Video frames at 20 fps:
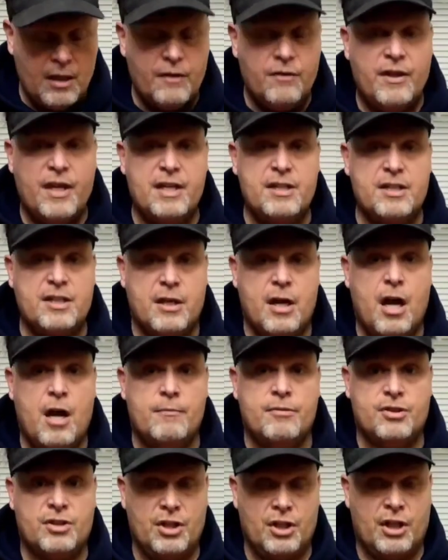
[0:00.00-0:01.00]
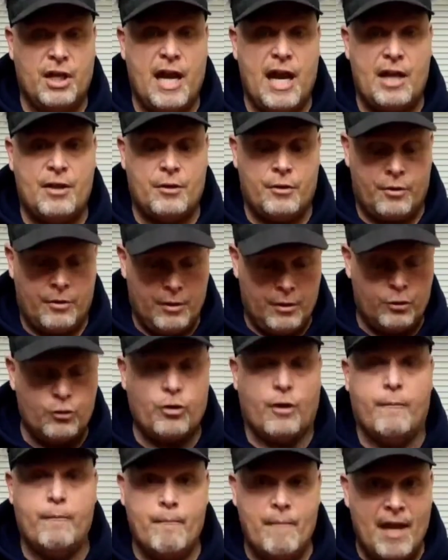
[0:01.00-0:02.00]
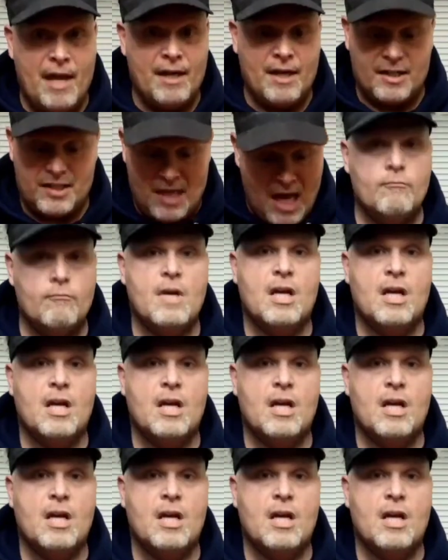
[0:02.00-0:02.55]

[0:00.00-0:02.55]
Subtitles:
This comes together tremendous.